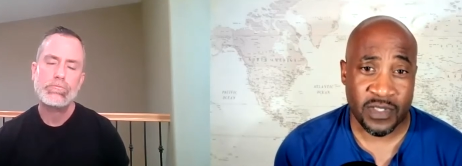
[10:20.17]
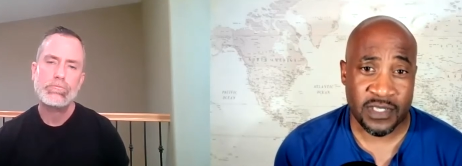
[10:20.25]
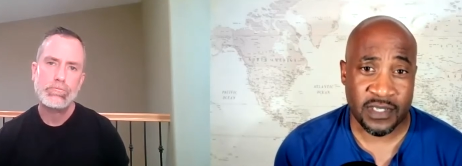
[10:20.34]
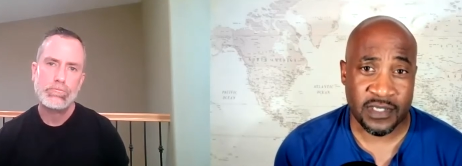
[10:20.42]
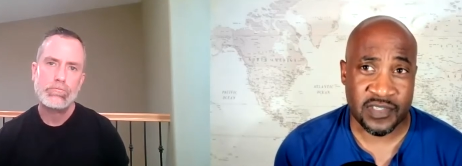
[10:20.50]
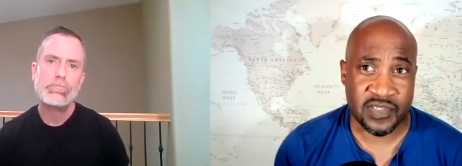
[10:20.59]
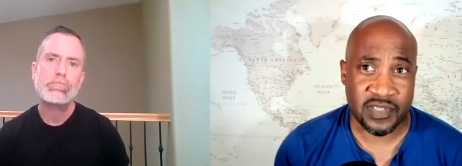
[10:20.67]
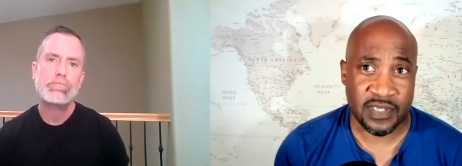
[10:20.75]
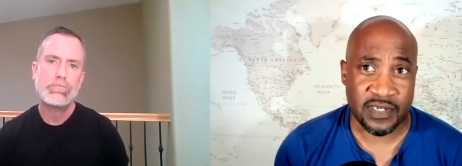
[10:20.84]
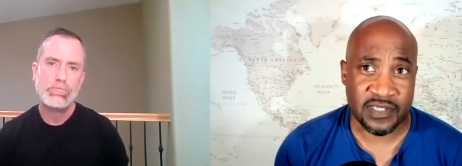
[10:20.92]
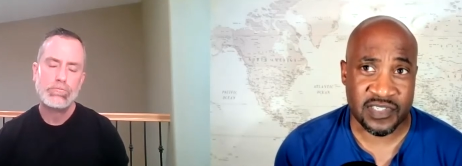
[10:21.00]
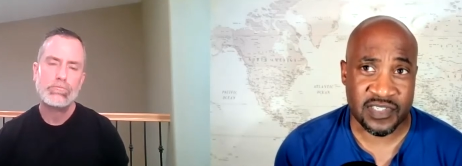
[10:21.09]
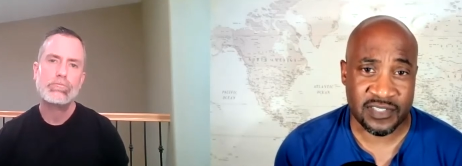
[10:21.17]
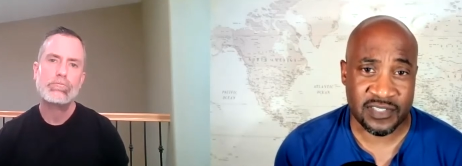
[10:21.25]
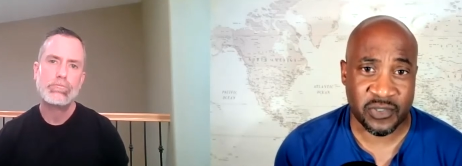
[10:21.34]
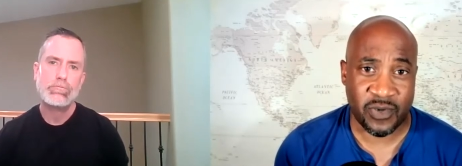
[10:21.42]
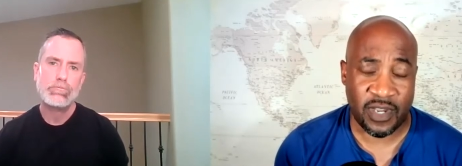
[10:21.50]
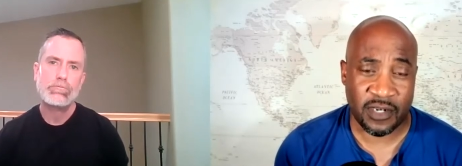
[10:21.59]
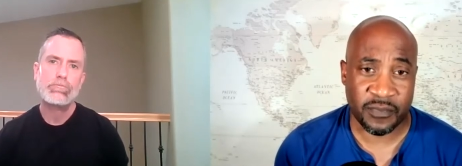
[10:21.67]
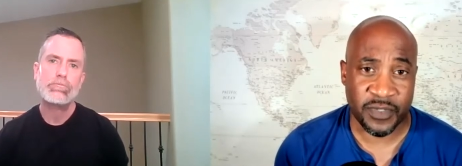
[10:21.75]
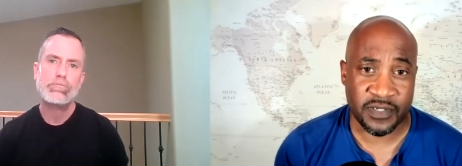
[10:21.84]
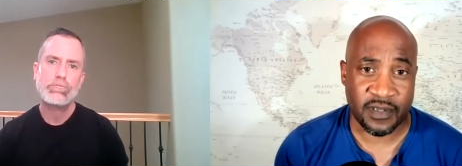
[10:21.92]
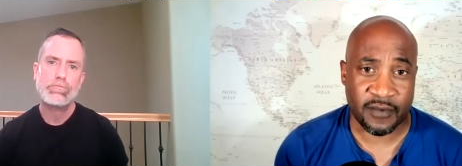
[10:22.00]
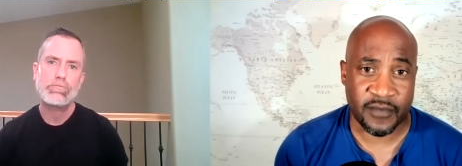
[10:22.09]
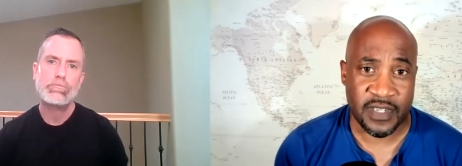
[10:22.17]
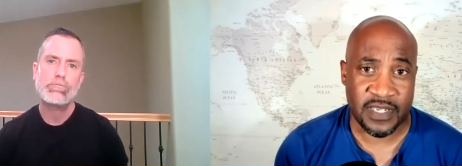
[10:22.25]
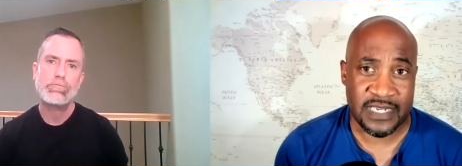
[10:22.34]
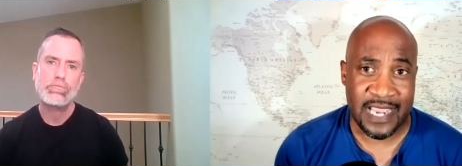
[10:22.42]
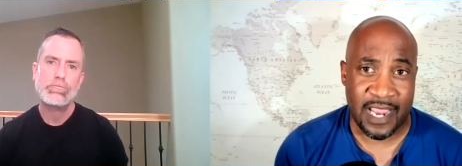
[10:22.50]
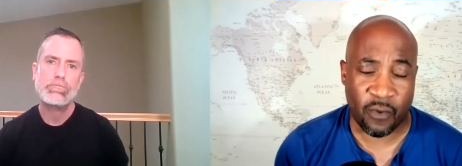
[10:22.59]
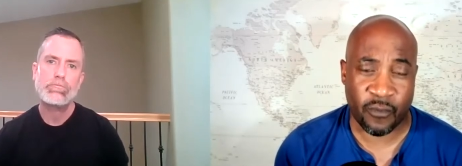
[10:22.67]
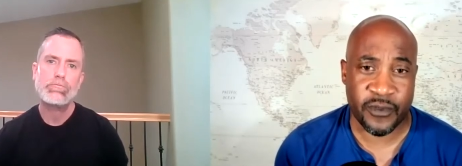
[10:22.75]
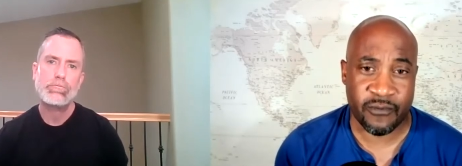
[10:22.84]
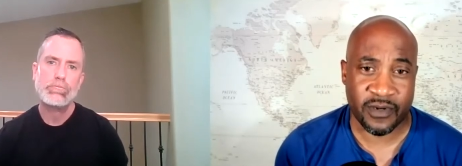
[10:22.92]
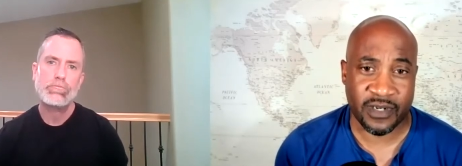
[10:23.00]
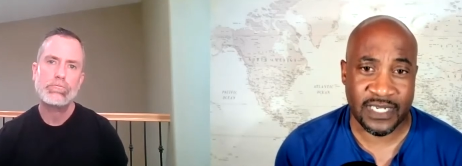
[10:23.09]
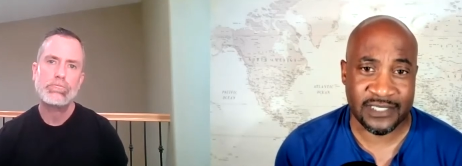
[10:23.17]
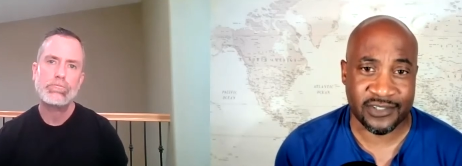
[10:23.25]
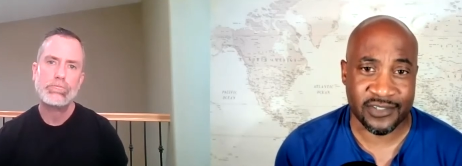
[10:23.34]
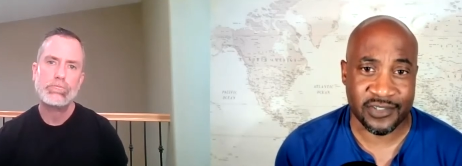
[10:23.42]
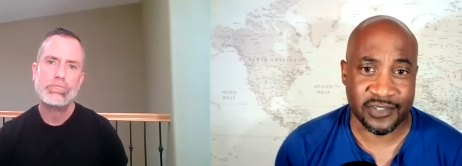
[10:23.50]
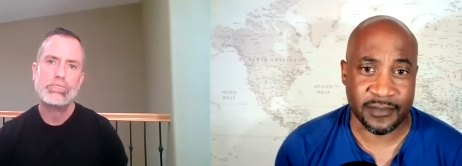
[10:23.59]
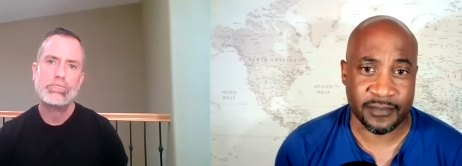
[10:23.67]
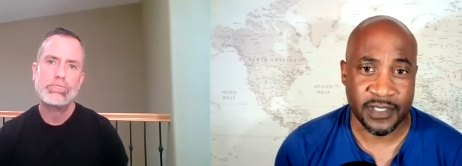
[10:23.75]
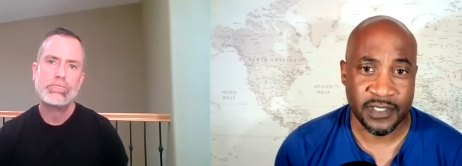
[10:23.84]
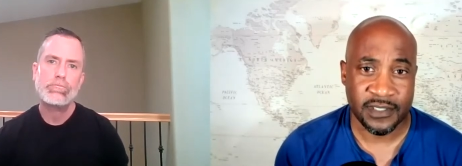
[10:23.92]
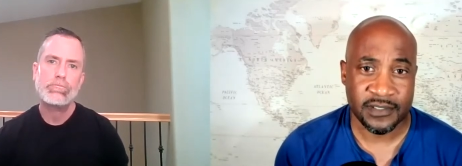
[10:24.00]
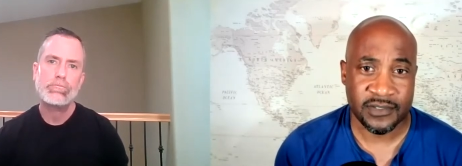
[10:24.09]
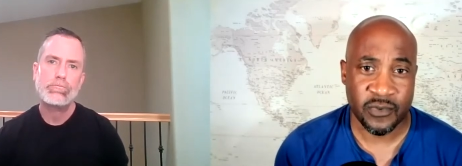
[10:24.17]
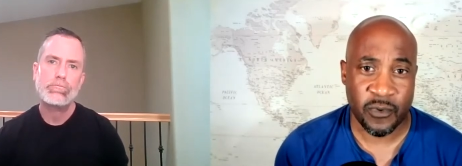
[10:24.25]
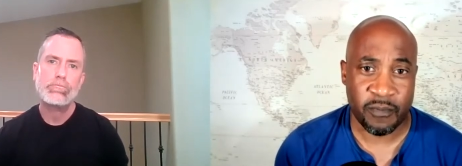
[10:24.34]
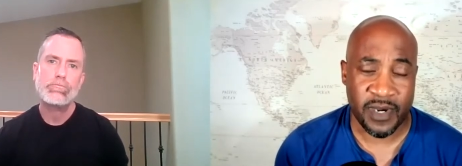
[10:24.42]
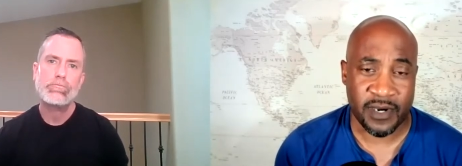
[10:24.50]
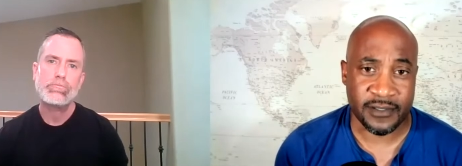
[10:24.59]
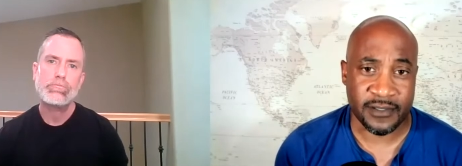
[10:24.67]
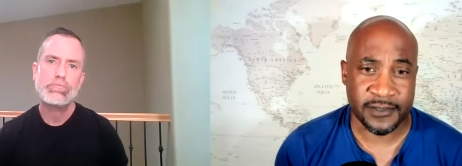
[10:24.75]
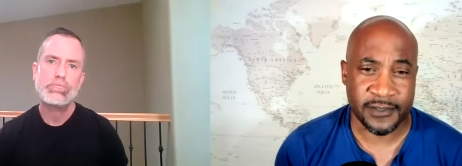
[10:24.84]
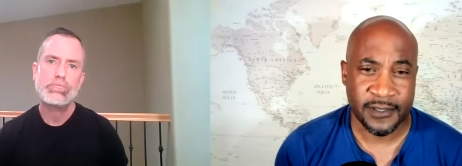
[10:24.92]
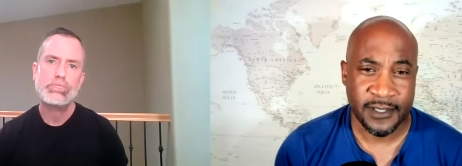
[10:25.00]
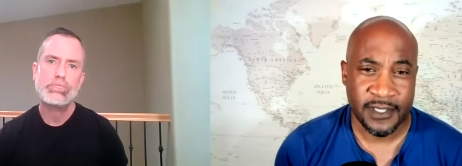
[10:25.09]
Speaker 1: it's an essential element of any healthy relationship to a marriage